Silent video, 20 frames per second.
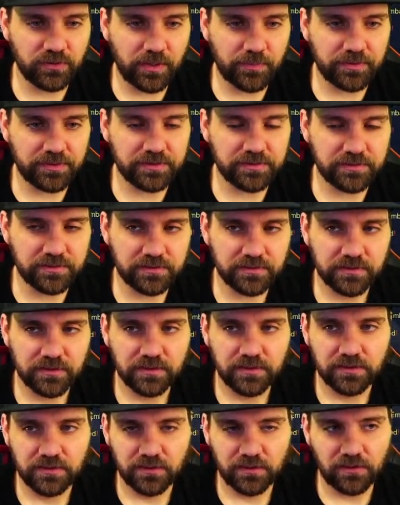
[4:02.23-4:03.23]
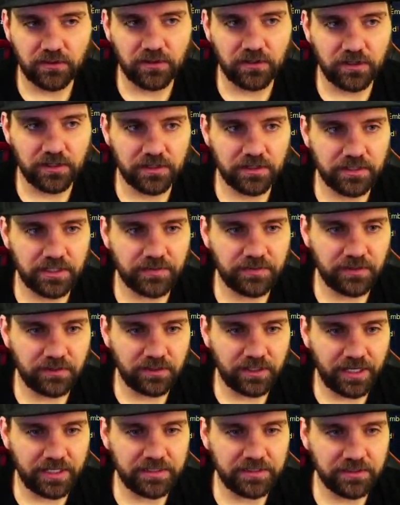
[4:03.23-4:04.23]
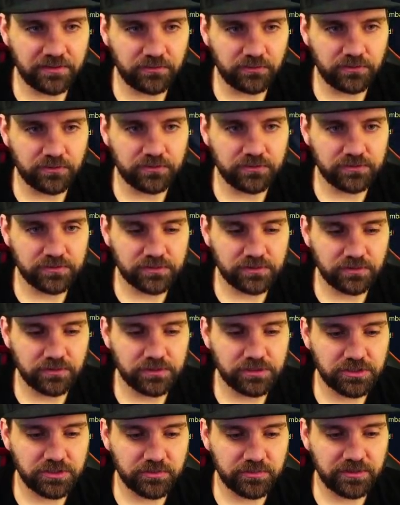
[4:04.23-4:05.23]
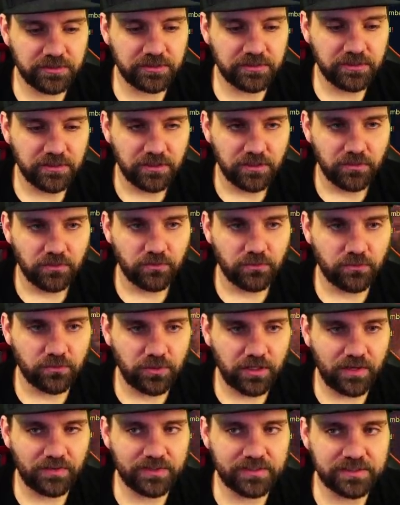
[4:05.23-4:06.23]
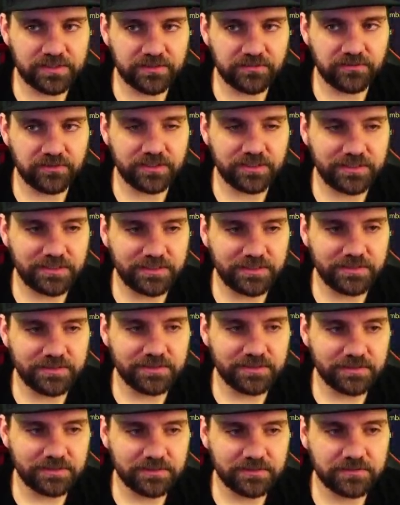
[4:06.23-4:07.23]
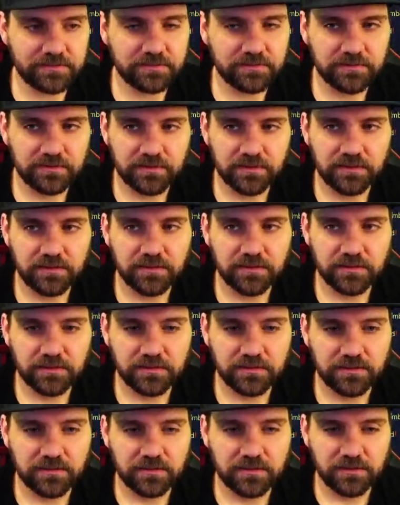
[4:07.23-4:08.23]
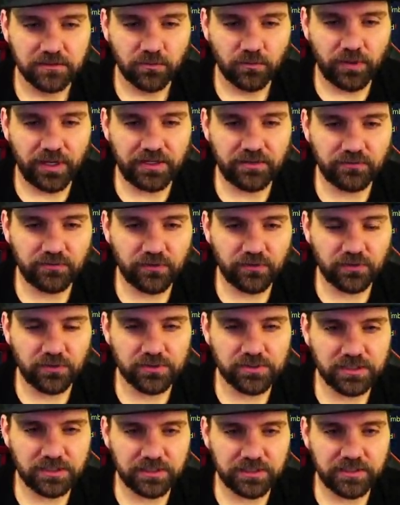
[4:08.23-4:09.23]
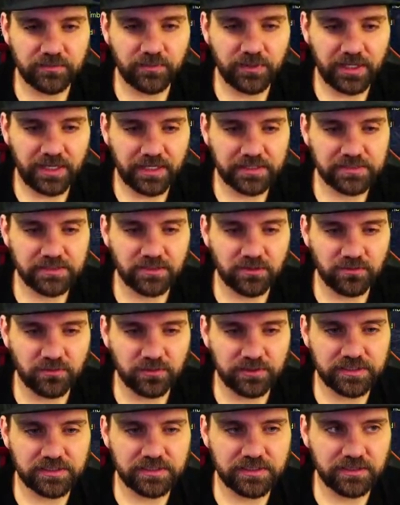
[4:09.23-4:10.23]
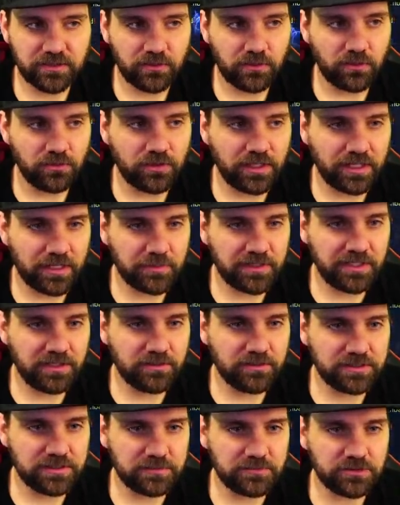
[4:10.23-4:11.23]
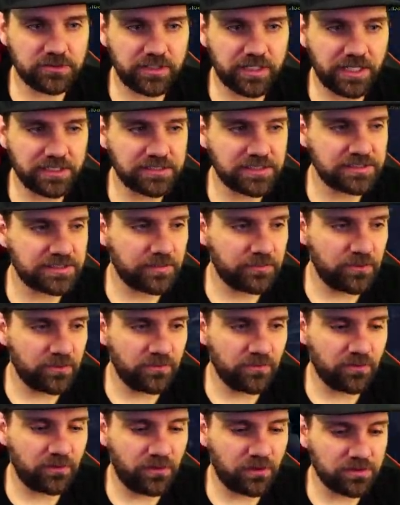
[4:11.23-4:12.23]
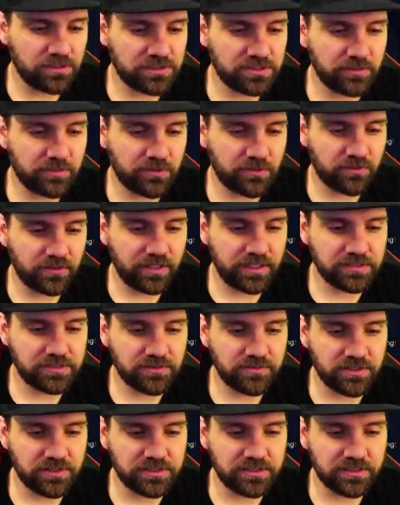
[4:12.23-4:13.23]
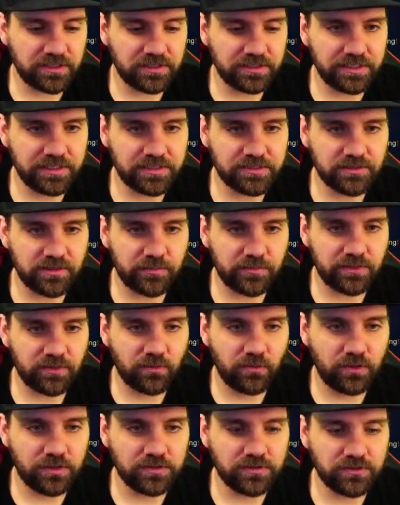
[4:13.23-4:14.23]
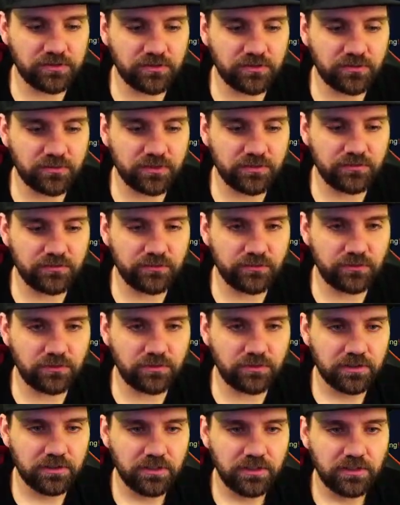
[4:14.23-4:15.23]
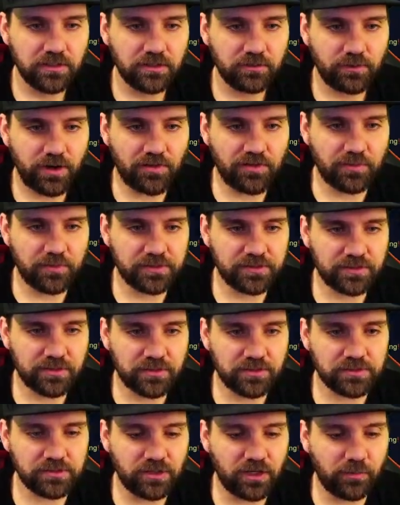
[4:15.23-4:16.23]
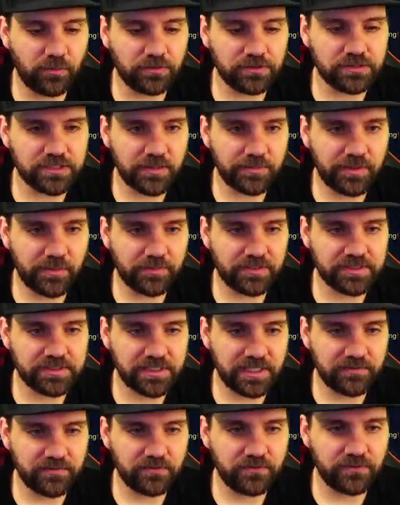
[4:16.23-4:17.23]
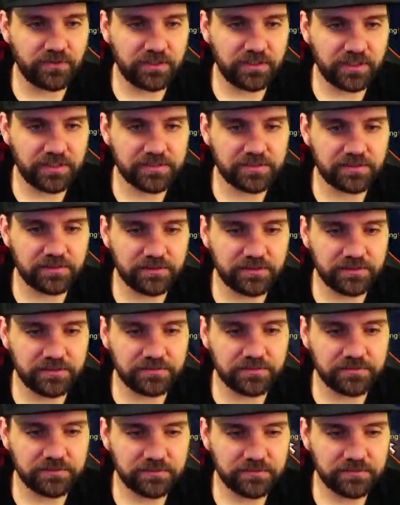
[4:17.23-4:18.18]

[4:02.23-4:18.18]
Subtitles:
weapons on and the lightning rune, so it should be relatively easy. Waiting for those elite packs. I don't really see a whole lot. I'm killing some trash as I move along just to progress. So there's an elite, so I'm going to 1, 2, 3, 4. Wrath of Berserker is almost up. I'm going to save it for the next elite.